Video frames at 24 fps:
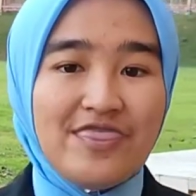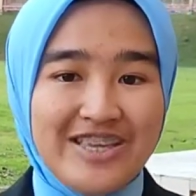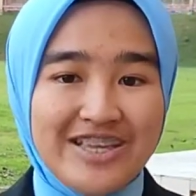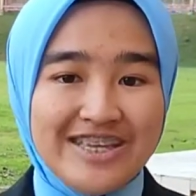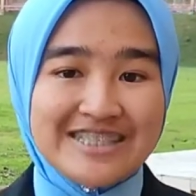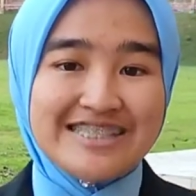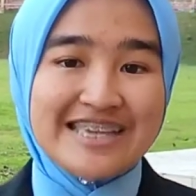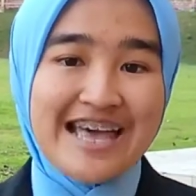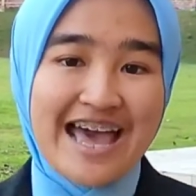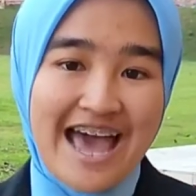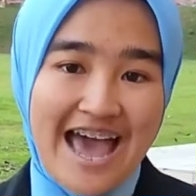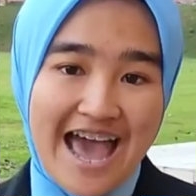
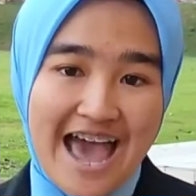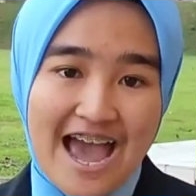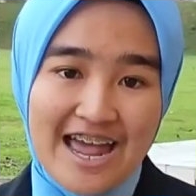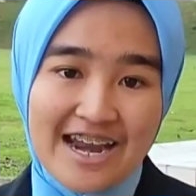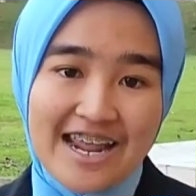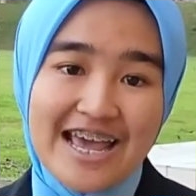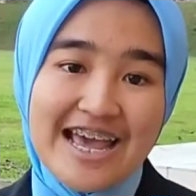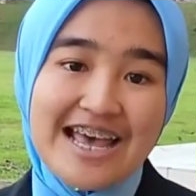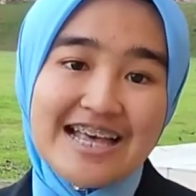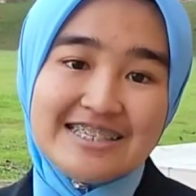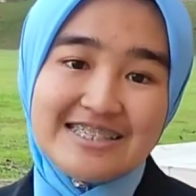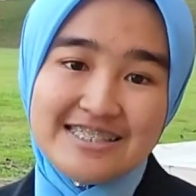This head
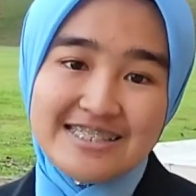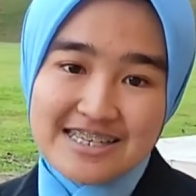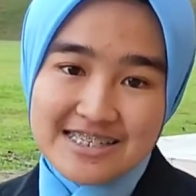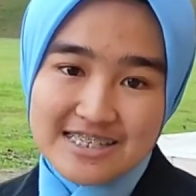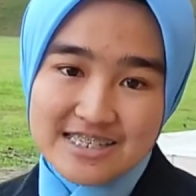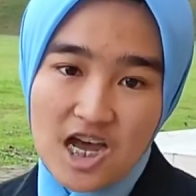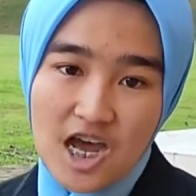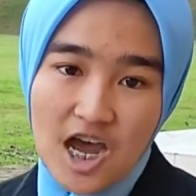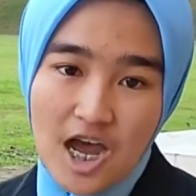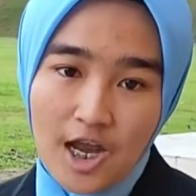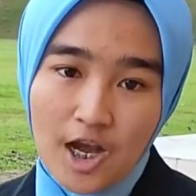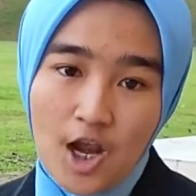is
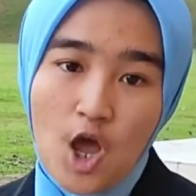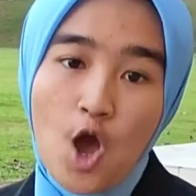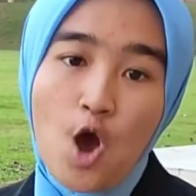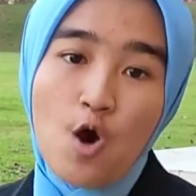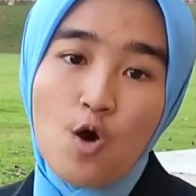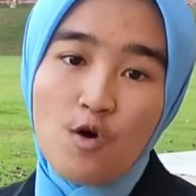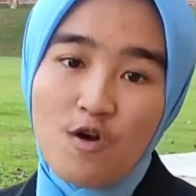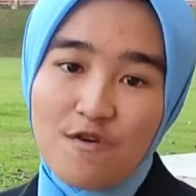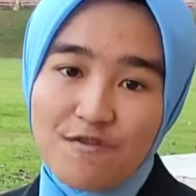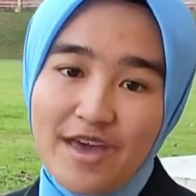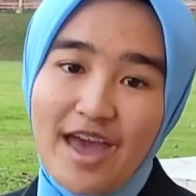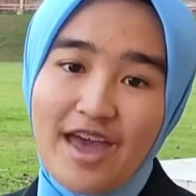designed
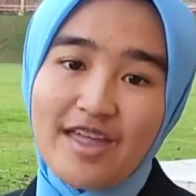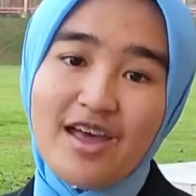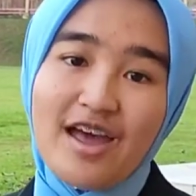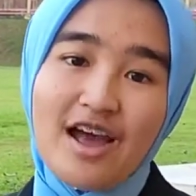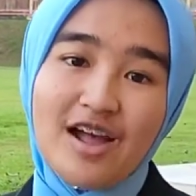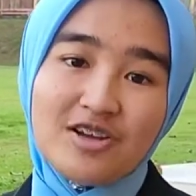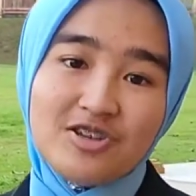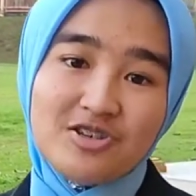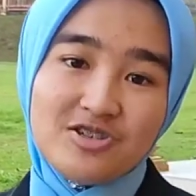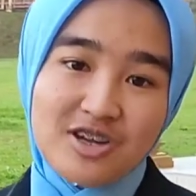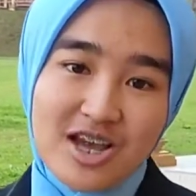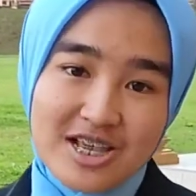with an
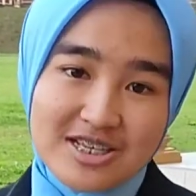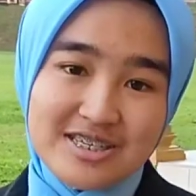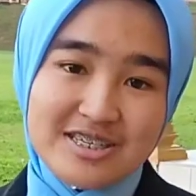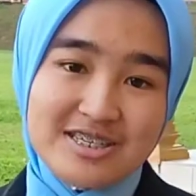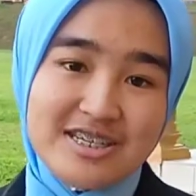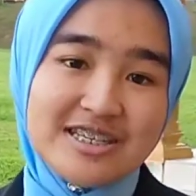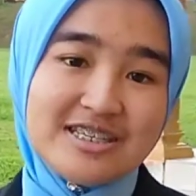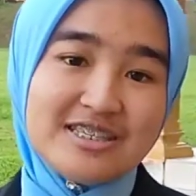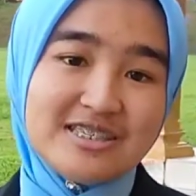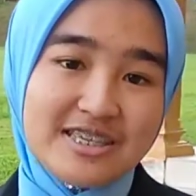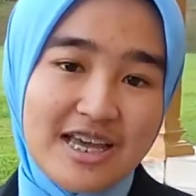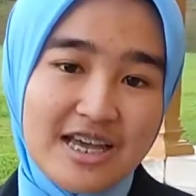
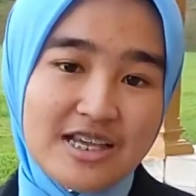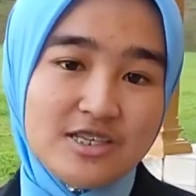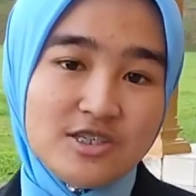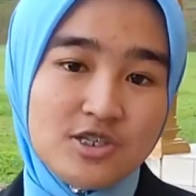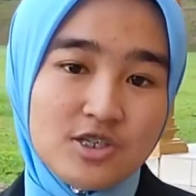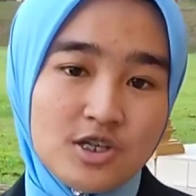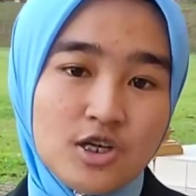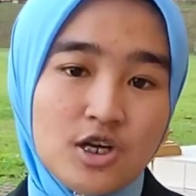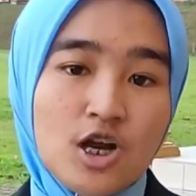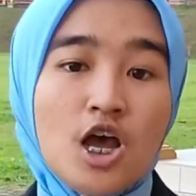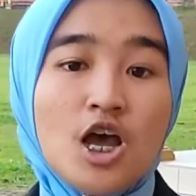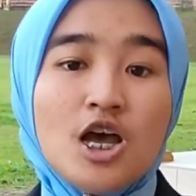ultrasonic
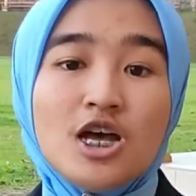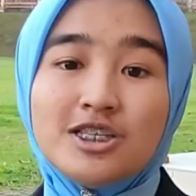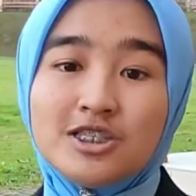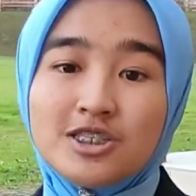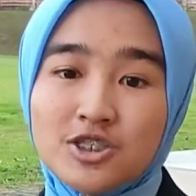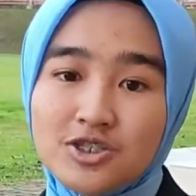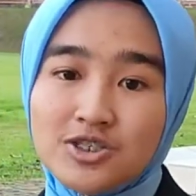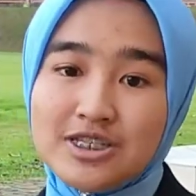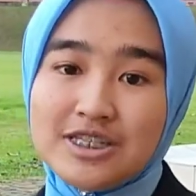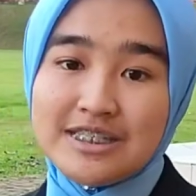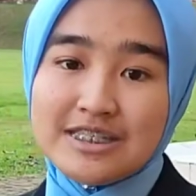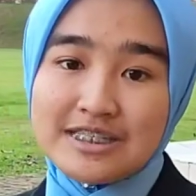sensor
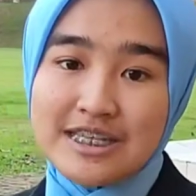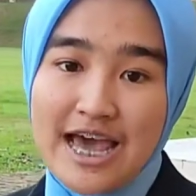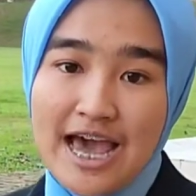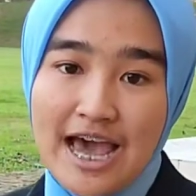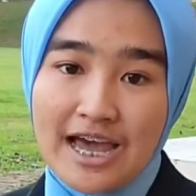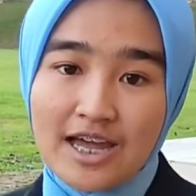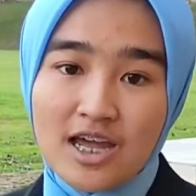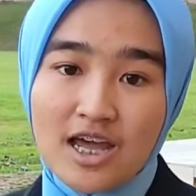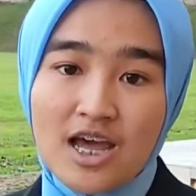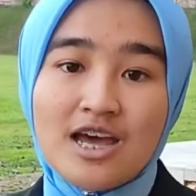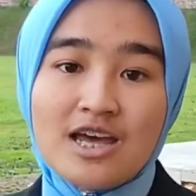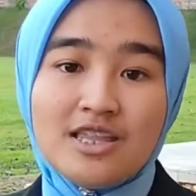to
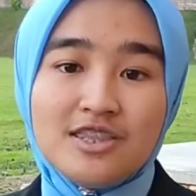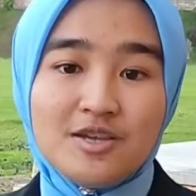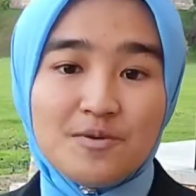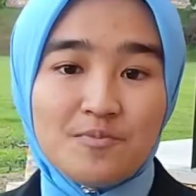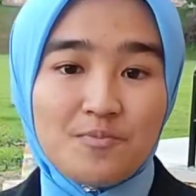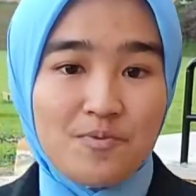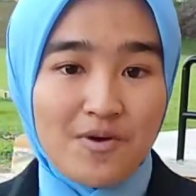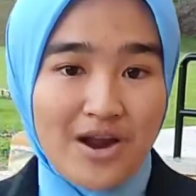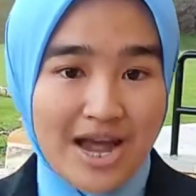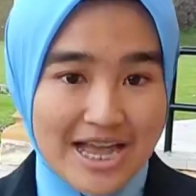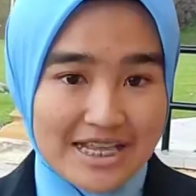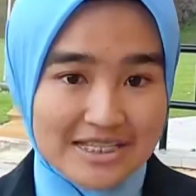detect
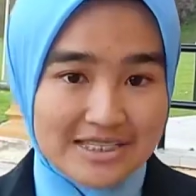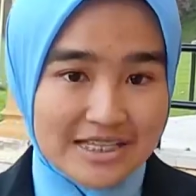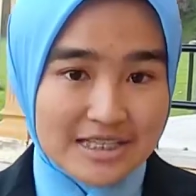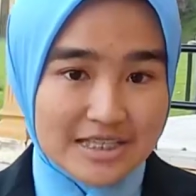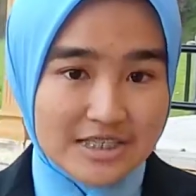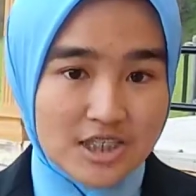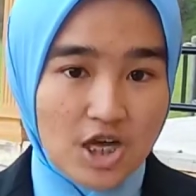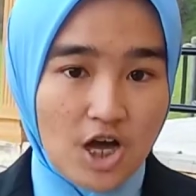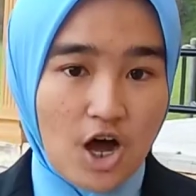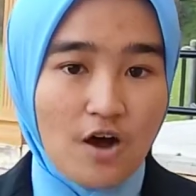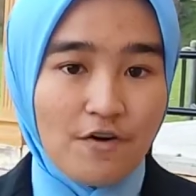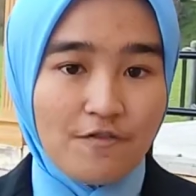the
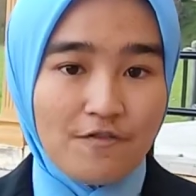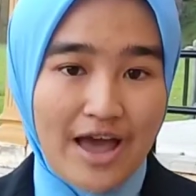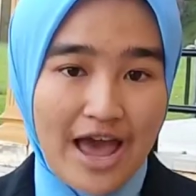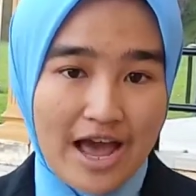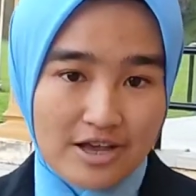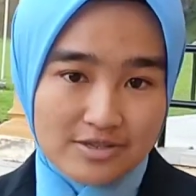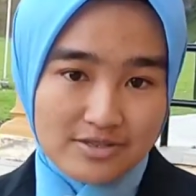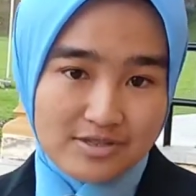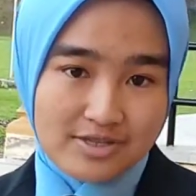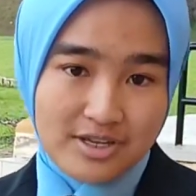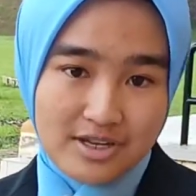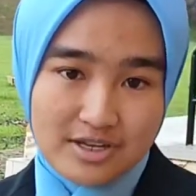presence of
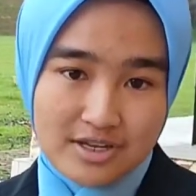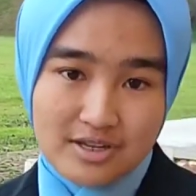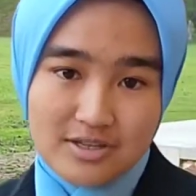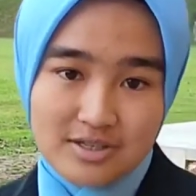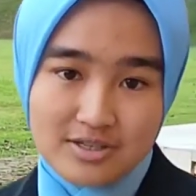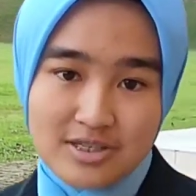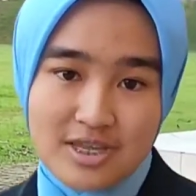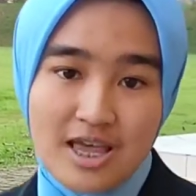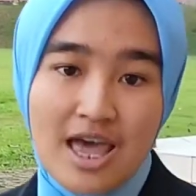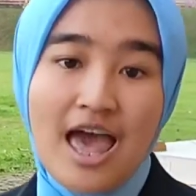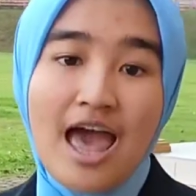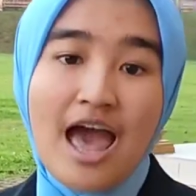
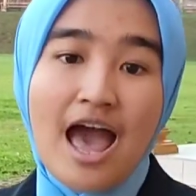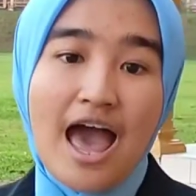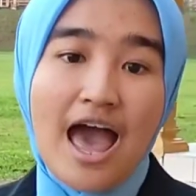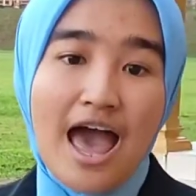obstacles